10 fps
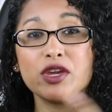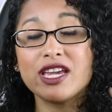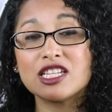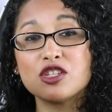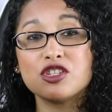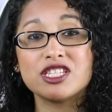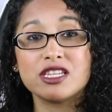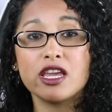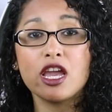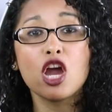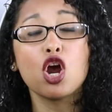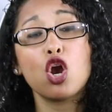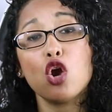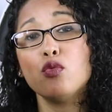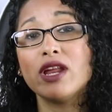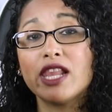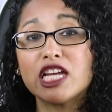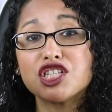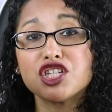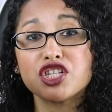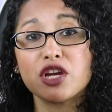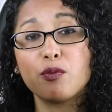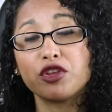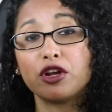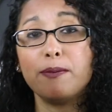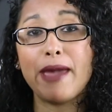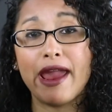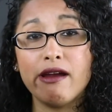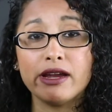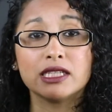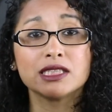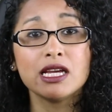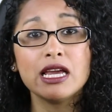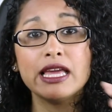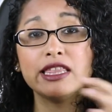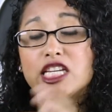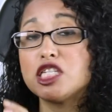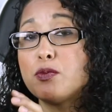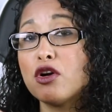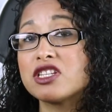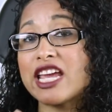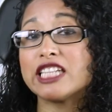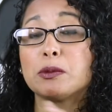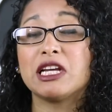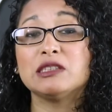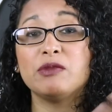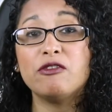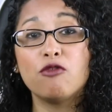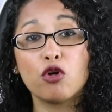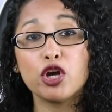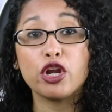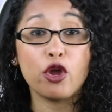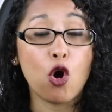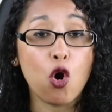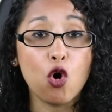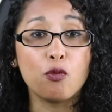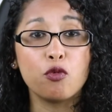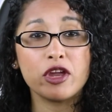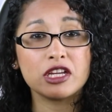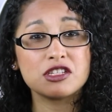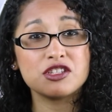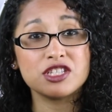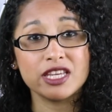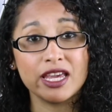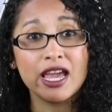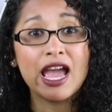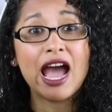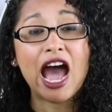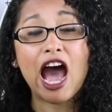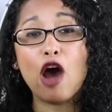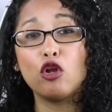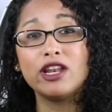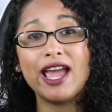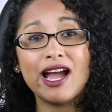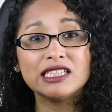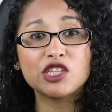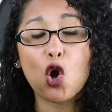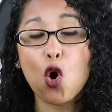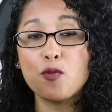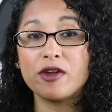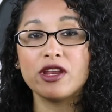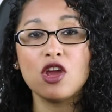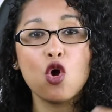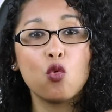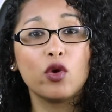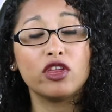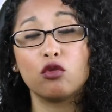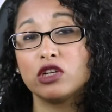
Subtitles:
we get to see her relationship with her parents. This book takes place before New Hope. We get to see how Leia is coping with her